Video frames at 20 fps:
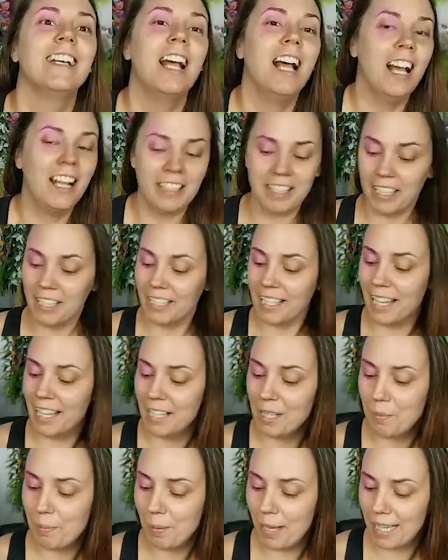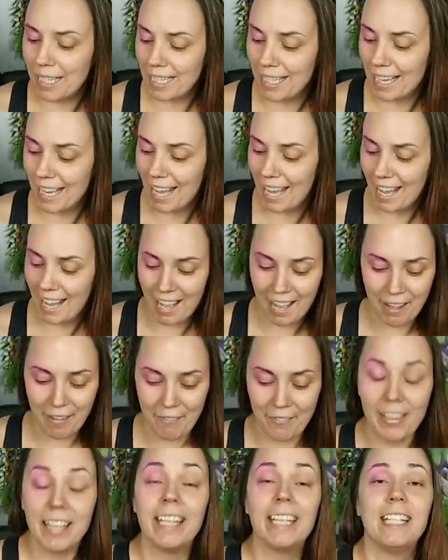Does anybody have
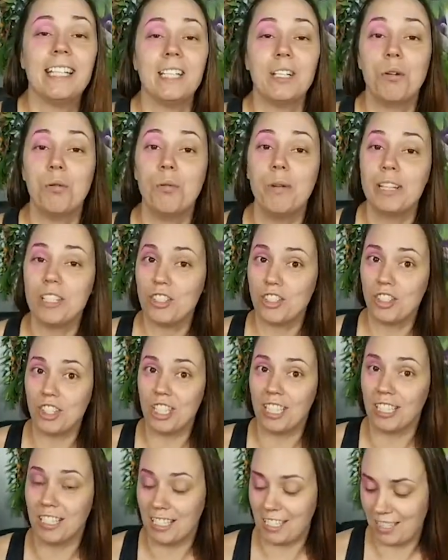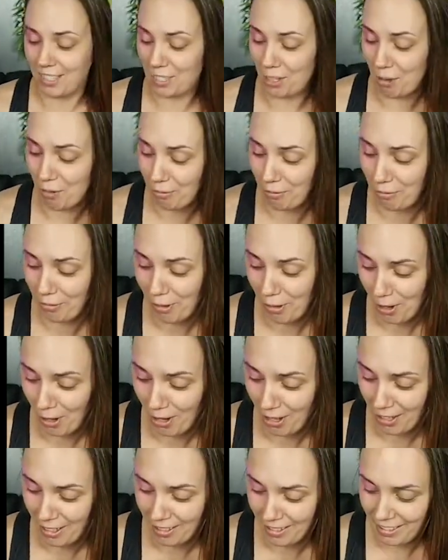any questions so
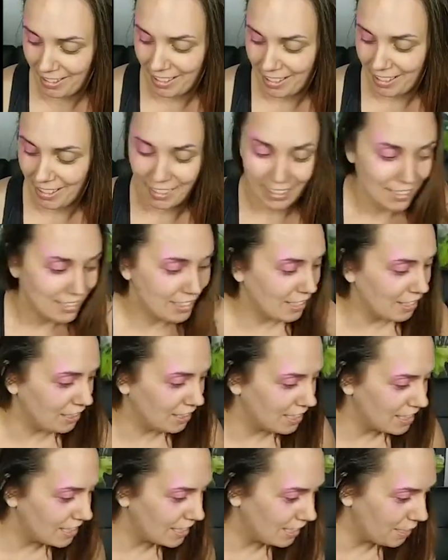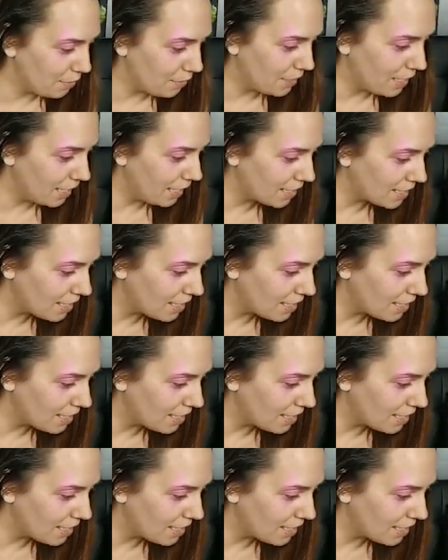far? So let's see, we got